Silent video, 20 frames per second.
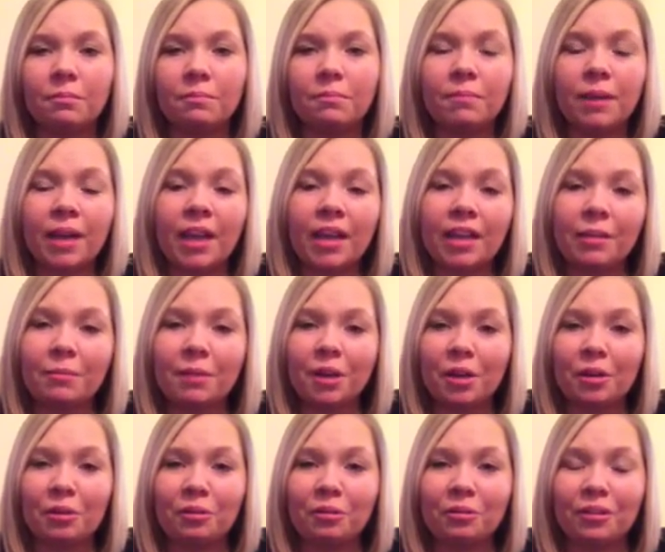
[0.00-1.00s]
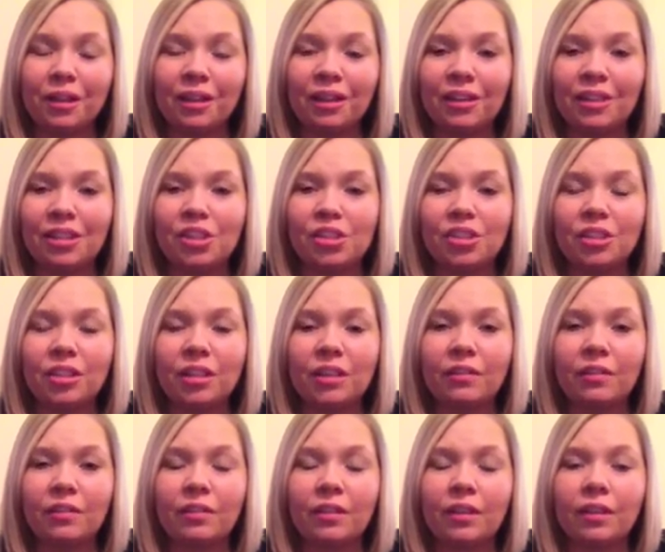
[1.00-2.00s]
packing my own lunch and
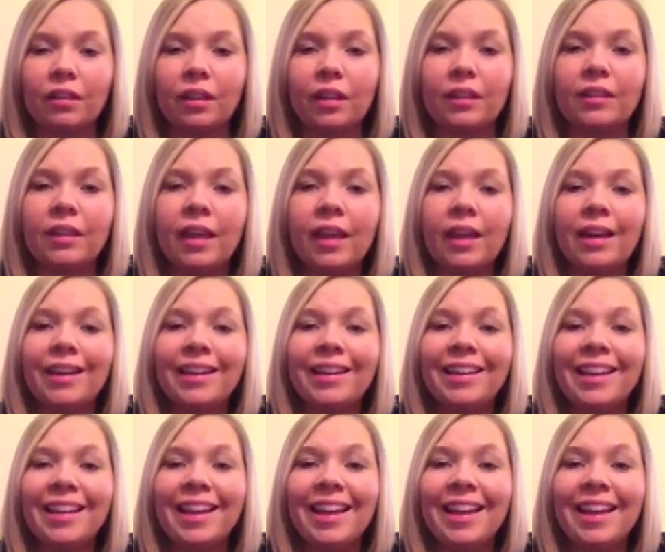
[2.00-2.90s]
everything like that.